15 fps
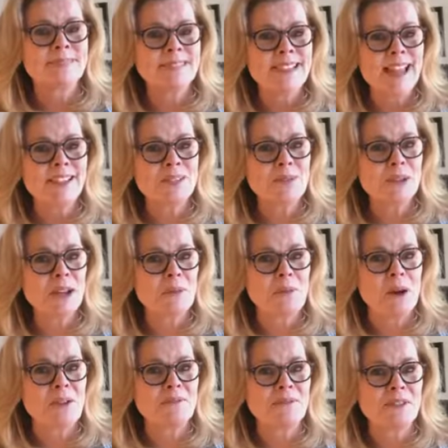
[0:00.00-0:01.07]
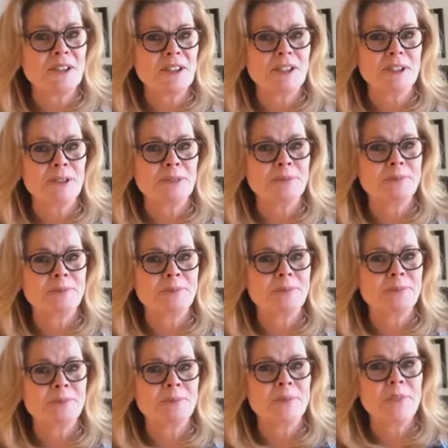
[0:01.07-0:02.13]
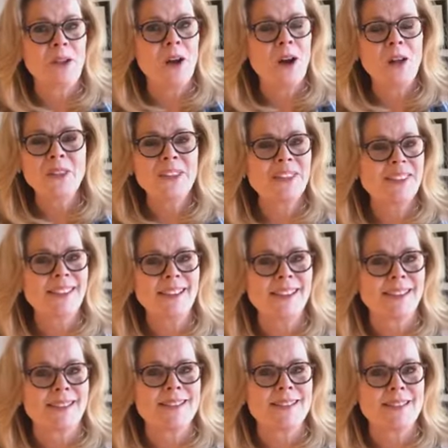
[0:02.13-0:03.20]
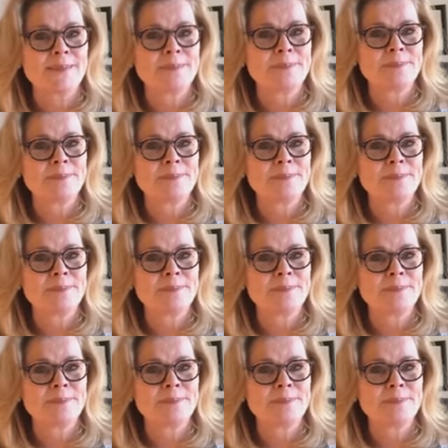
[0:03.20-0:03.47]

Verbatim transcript: That's what I want for you. All the things.